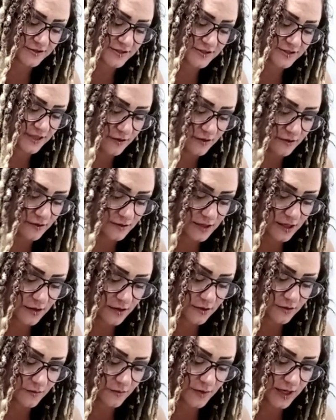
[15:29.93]
will tell you they
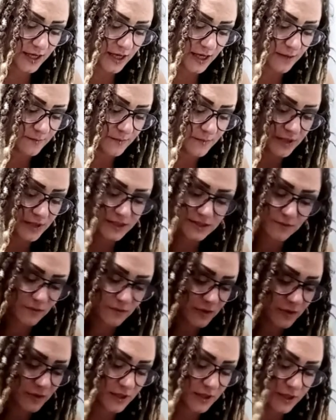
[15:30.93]
go to rehab and meet some
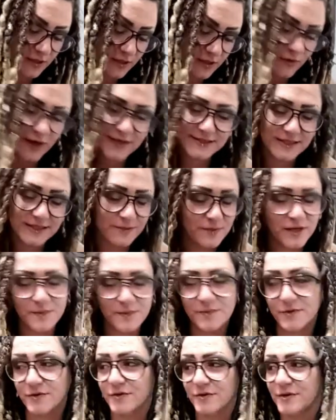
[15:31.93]
really crazy
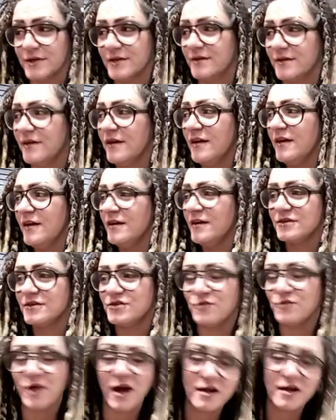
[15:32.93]
people who can
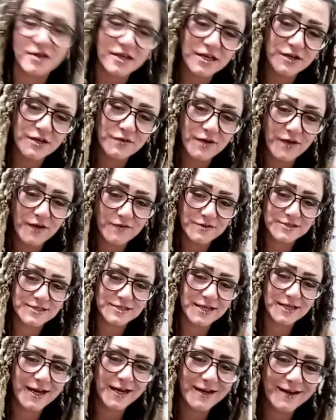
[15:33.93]
draw like you've never
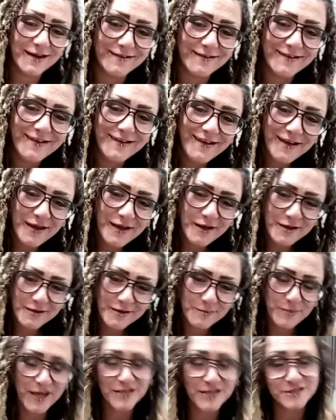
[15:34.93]
seen,
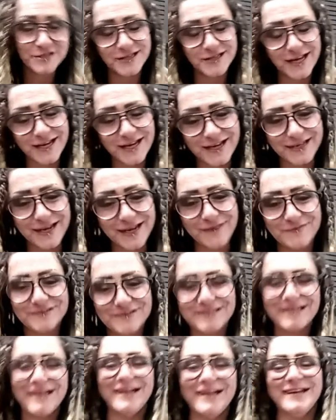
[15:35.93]
and picture like you've never
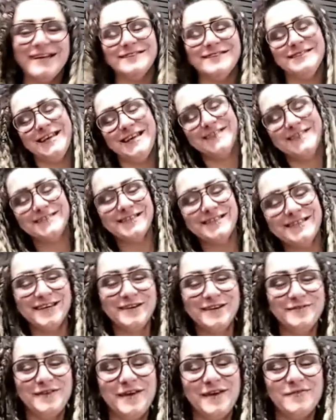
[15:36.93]
seen, and dance like
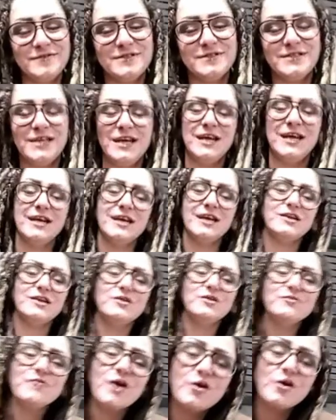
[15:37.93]
you've never seen, and
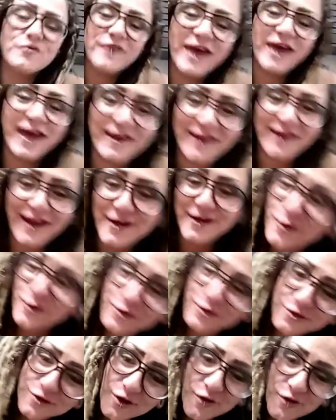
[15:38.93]
you know that. I
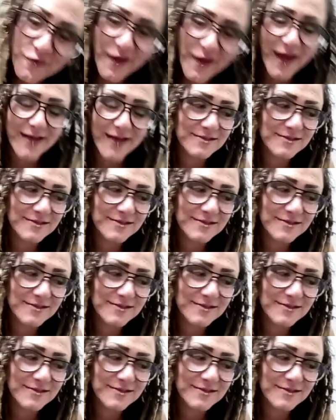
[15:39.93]
know you know that.